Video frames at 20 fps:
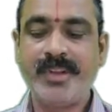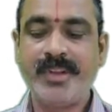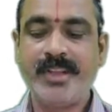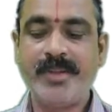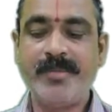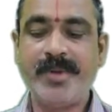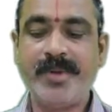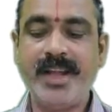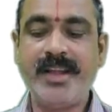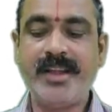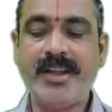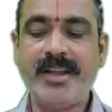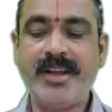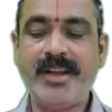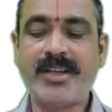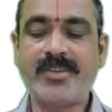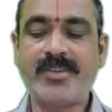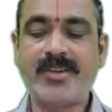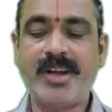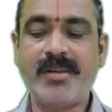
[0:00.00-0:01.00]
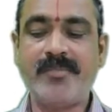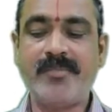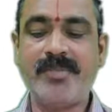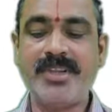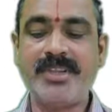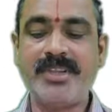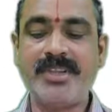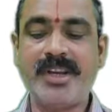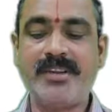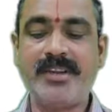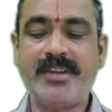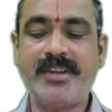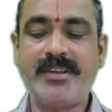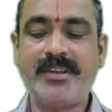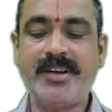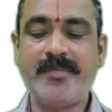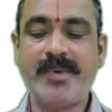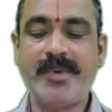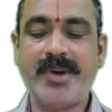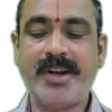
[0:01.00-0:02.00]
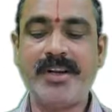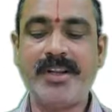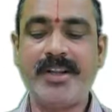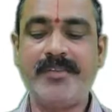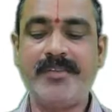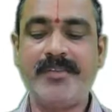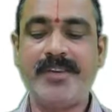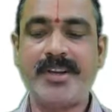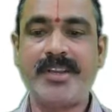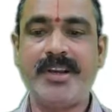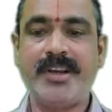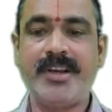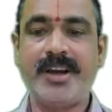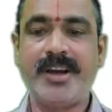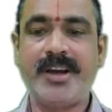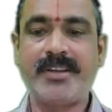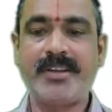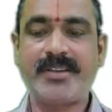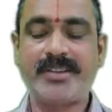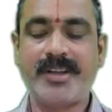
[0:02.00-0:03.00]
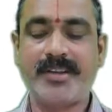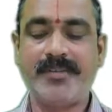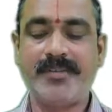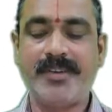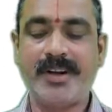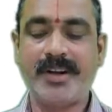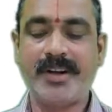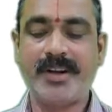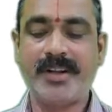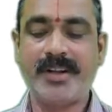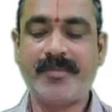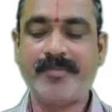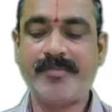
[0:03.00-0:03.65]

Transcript: The banker has to compensate the third party for the loss suffered.